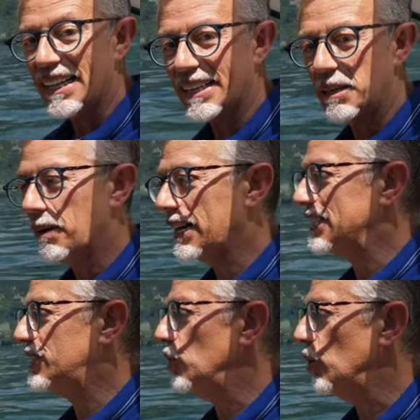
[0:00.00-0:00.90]
other
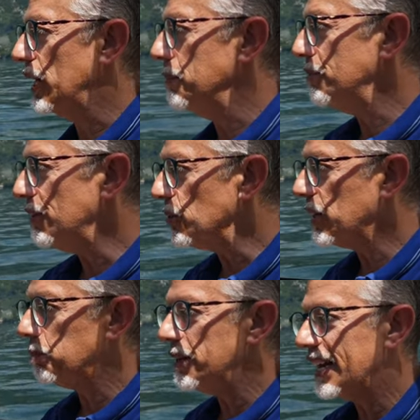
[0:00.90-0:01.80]
boats, make me
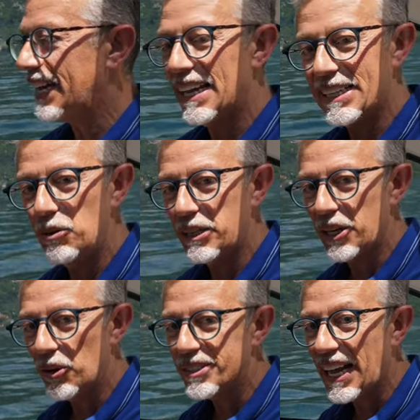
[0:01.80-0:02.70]
realise that it holds the
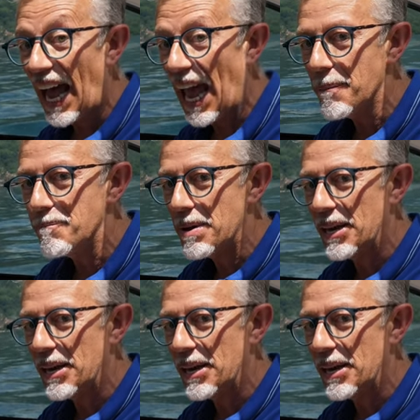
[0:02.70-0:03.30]
course perfectly.